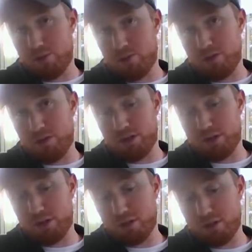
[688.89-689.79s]
are always
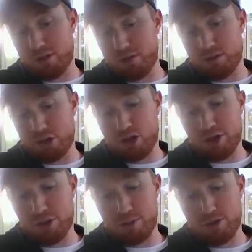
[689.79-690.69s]
just a
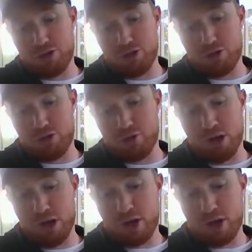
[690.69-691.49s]
toss-up and a shit show.